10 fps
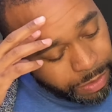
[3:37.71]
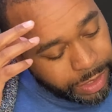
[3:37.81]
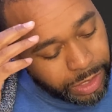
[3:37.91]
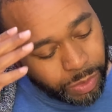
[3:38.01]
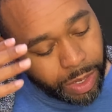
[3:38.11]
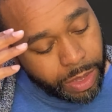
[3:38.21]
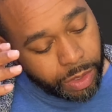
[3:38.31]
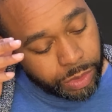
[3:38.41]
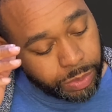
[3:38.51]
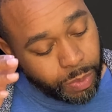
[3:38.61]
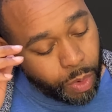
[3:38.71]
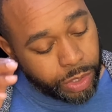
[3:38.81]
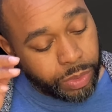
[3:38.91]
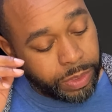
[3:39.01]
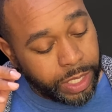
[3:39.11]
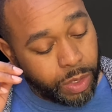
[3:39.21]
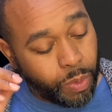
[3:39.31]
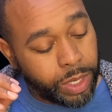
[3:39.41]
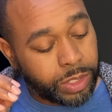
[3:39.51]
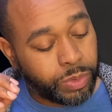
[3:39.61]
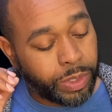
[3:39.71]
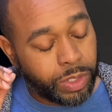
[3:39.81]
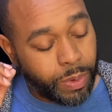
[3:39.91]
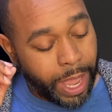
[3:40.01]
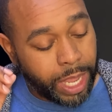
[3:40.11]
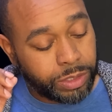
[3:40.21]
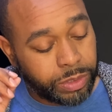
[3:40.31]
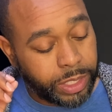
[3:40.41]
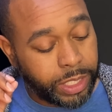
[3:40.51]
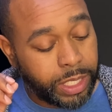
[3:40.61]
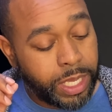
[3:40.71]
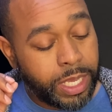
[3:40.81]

this is one of those more unique ones where you actually